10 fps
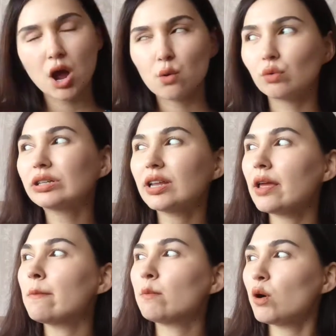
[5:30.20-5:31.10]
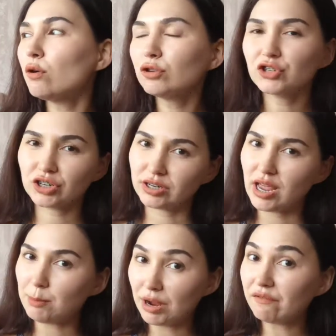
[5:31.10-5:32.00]
What emotion
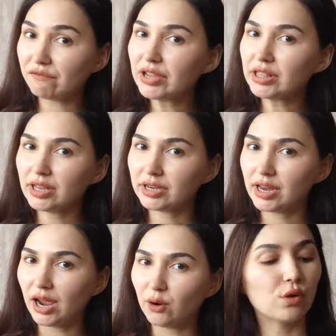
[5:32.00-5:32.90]
am I feeling now?